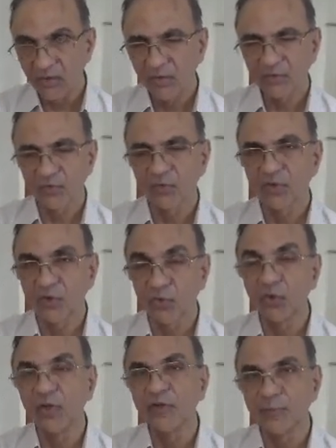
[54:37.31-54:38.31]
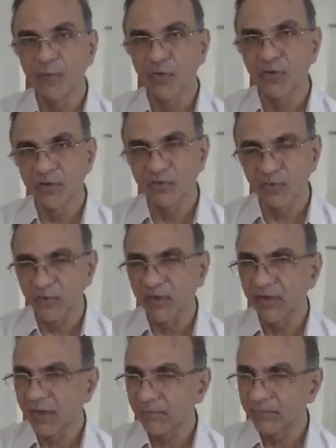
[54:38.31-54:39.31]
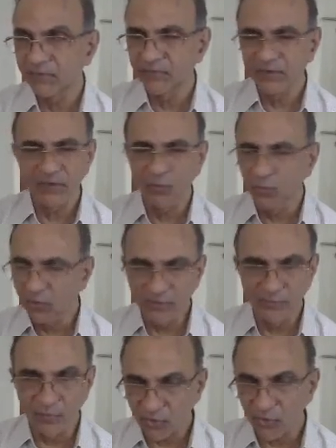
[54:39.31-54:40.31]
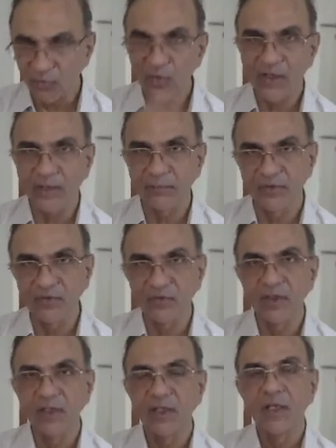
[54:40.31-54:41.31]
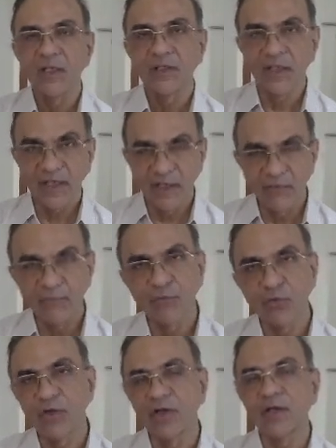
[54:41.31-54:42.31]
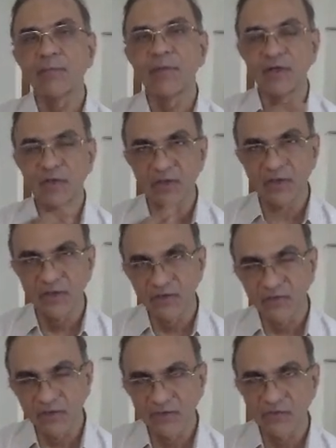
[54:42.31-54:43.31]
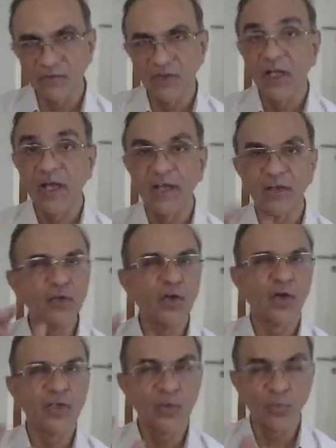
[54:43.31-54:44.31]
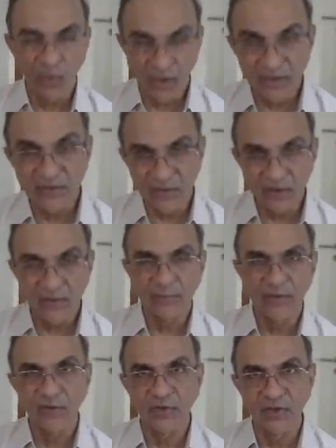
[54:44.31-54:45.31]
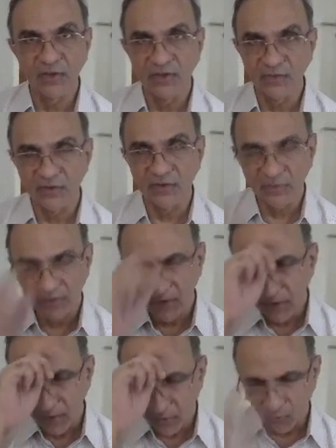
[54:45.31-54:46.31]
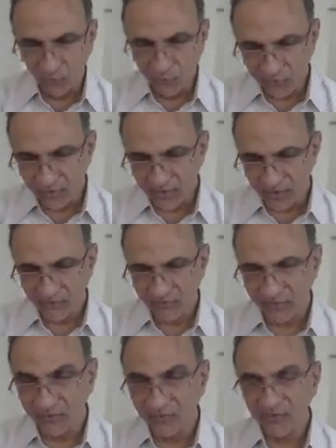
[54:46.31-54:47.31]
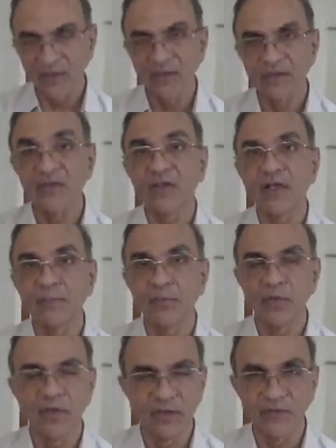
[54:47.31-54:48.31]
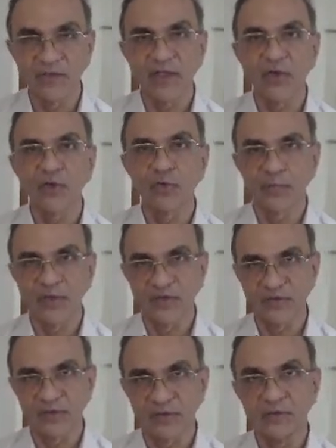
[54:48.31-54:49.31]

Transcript: So the rule is broken. So when the rule is broken, what happens? The L4 interpedicular distance is not the widest interpedicular distance. Close your eyes and say this is achondroplasia.